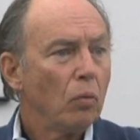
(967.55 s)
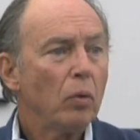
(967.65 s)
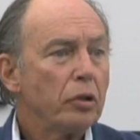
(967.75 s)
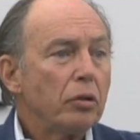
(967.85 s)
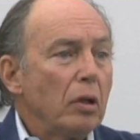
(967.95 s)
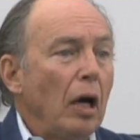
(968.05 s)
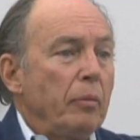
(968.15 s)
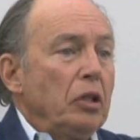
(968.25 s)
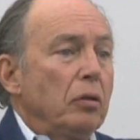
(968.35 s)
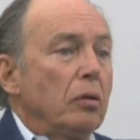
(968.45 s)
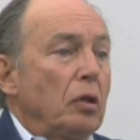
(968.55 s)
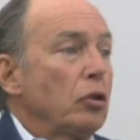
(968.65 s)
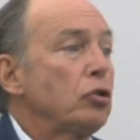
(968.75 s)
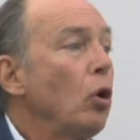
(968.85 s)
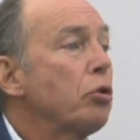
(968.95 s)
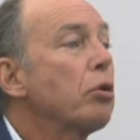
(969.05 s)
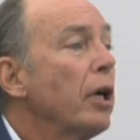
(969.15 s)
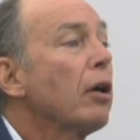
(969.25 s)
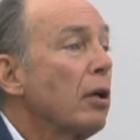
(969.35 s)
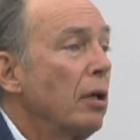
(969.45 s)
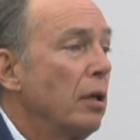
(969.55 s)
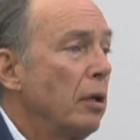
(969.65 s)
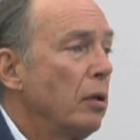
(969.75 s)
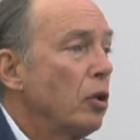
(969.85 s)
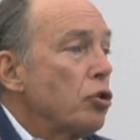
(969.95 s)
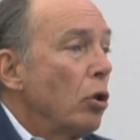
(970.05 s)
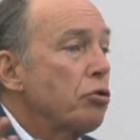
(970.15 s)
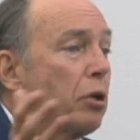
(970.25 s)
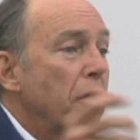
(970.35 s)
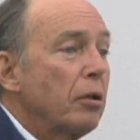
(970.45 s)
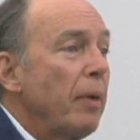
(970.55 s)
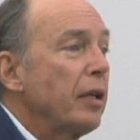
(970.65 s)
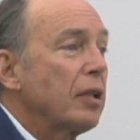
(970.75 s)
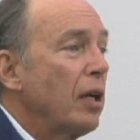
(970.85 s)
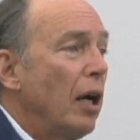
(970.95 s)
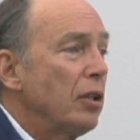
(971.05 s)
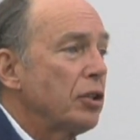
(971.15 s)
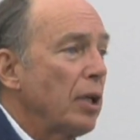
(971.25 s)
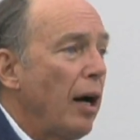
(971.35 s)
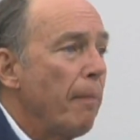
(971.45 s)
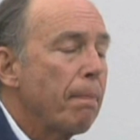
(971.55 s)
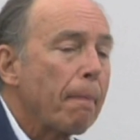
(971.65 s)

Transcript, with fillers: Well, you, I mean, there's no trigger. There's no trigger to make the car stop.